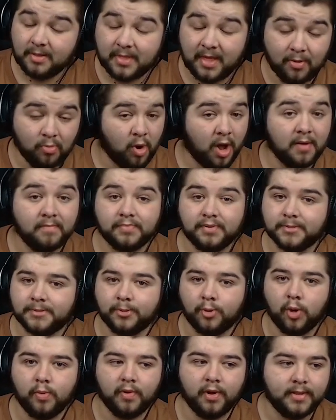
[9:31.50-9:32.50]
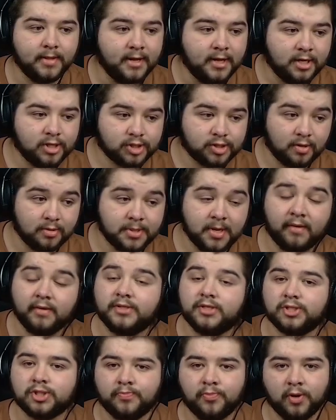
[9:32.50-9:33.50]
they weren't performing, so very
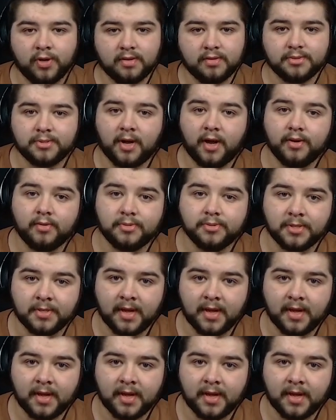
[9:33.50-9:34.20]
disappointing final for